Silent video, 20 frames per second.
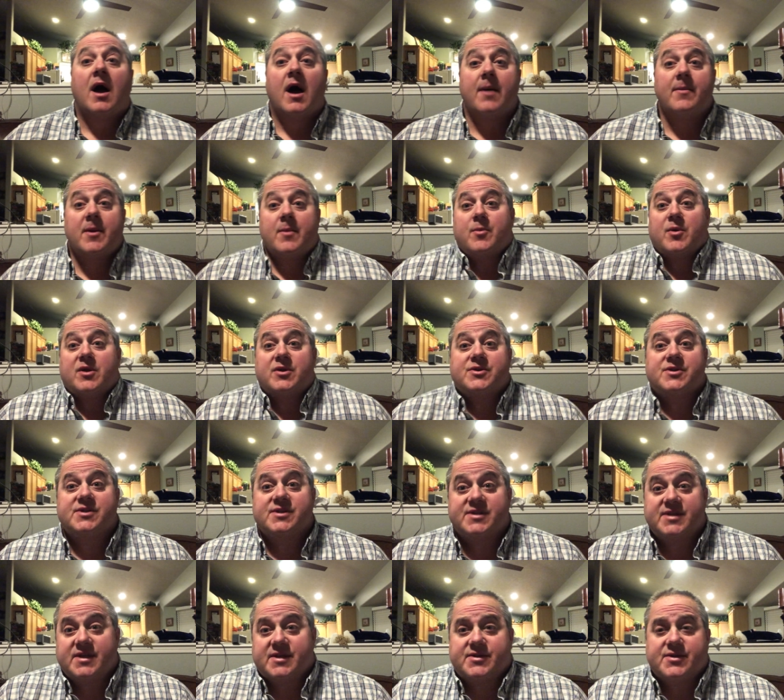Hi, my brothers
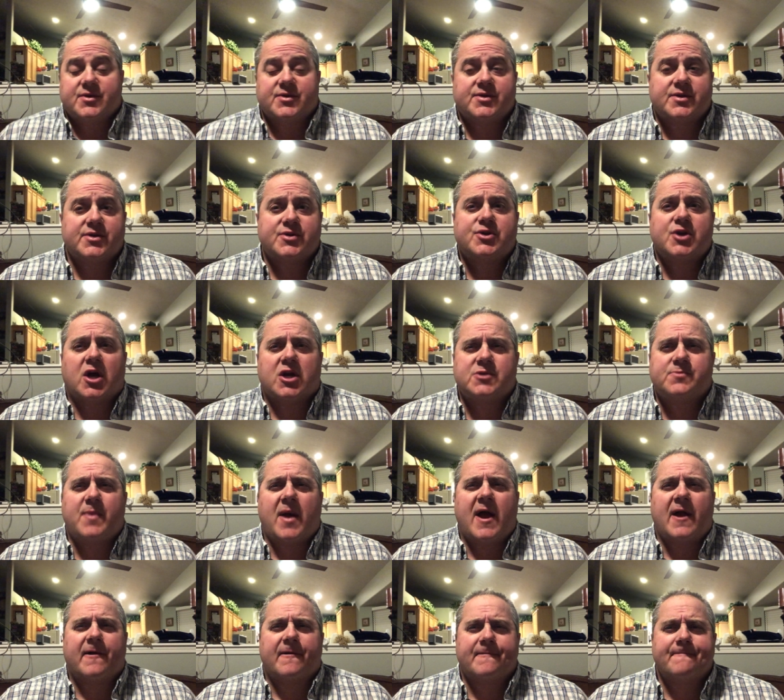and sisters. It's Josh
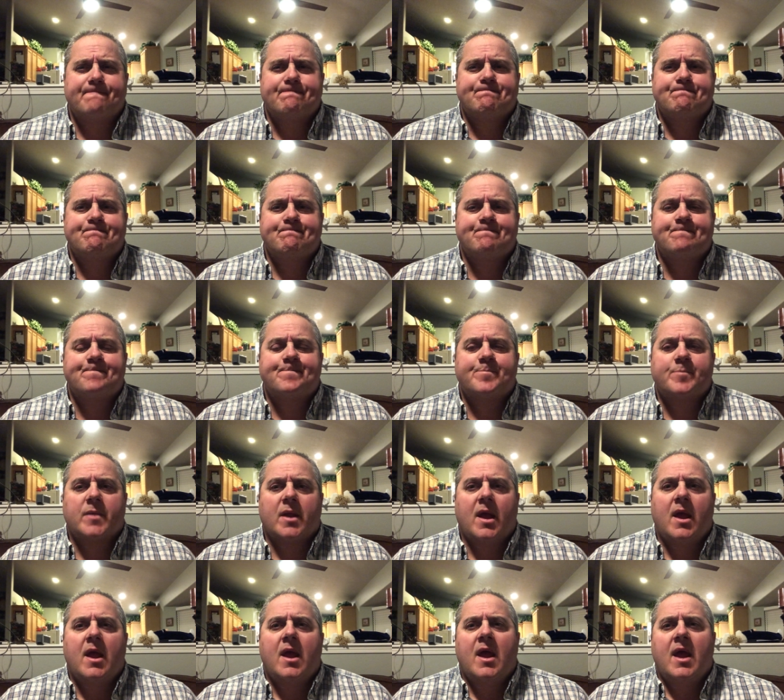Packard.
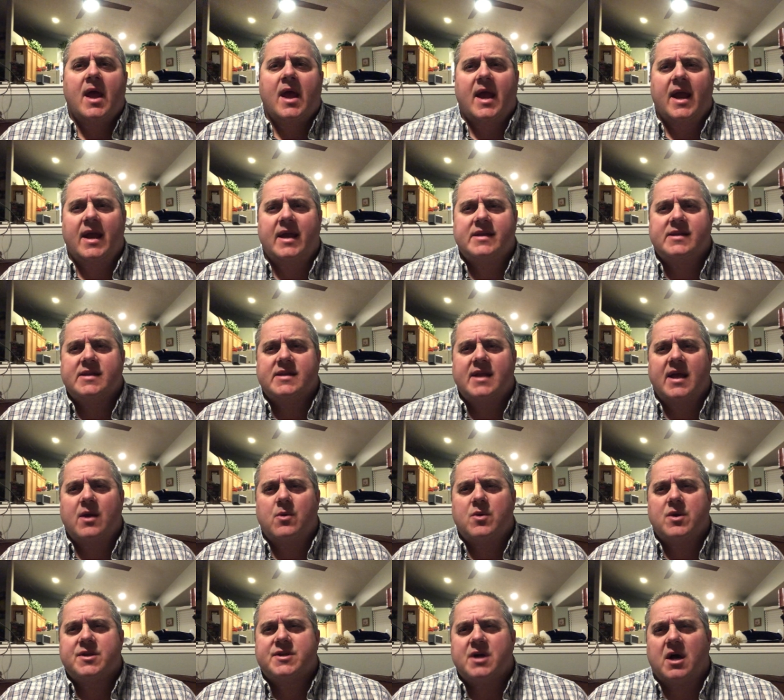Hey, today
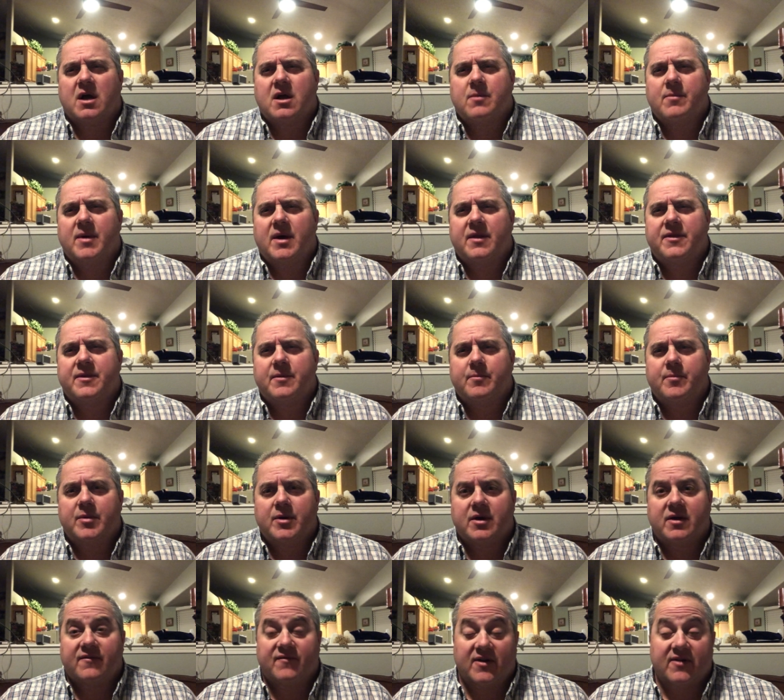I want to talk about the
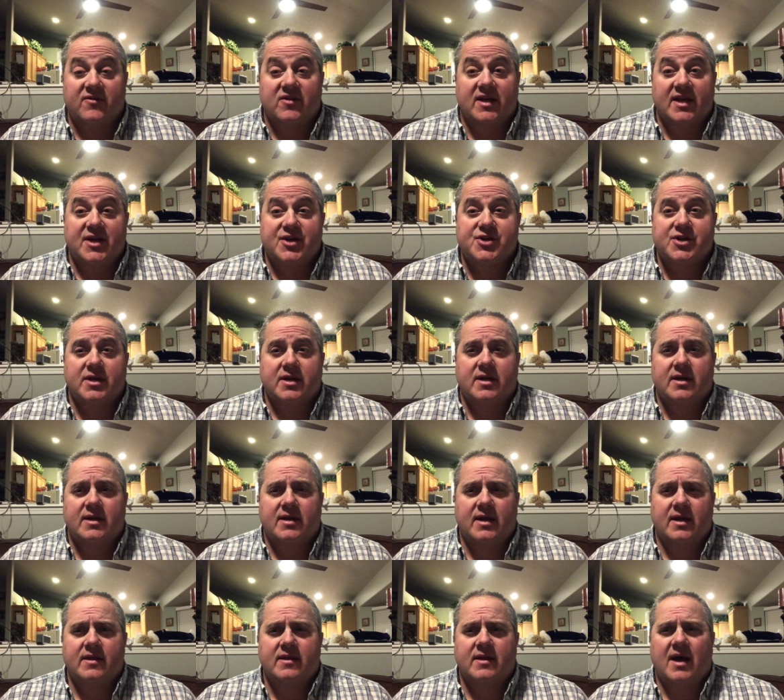book of Revelation
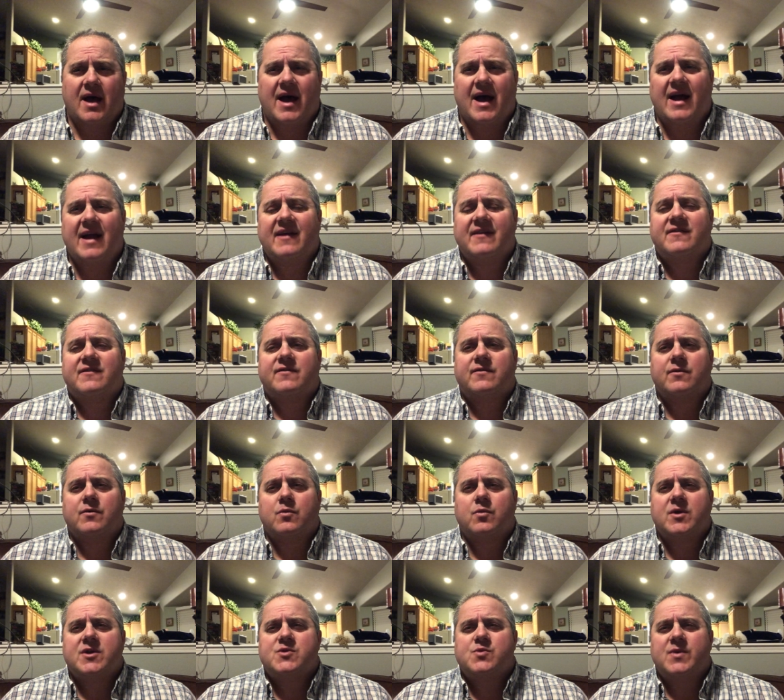and, and the eyes
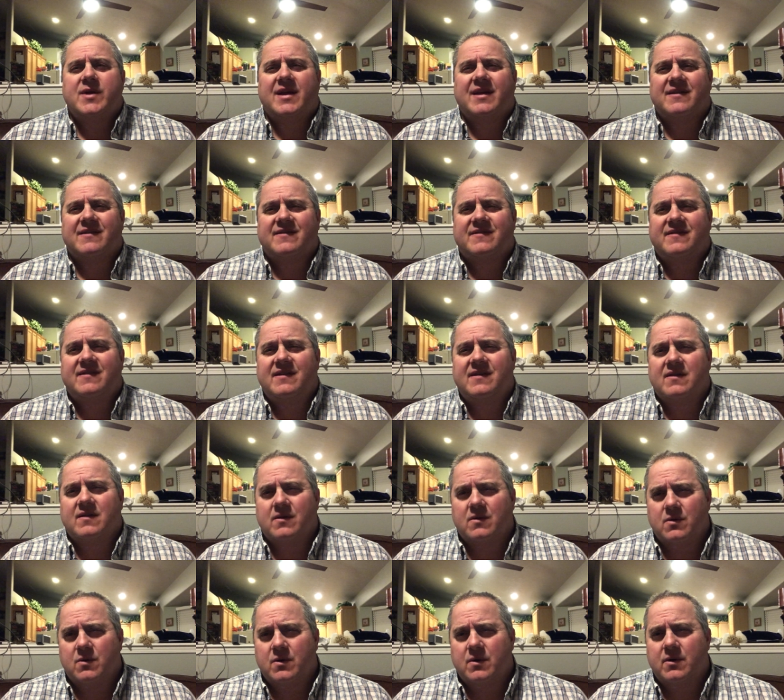through which we can see the
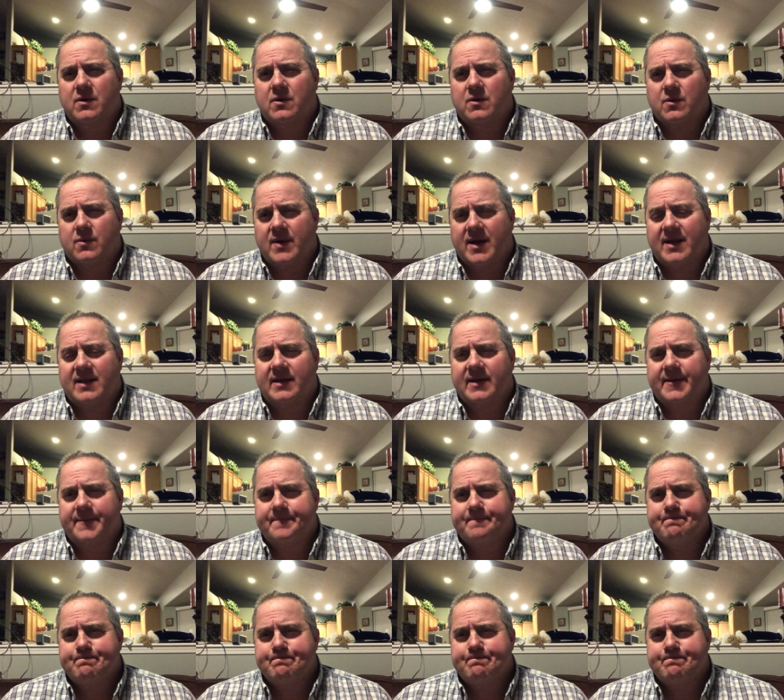Lord correctly.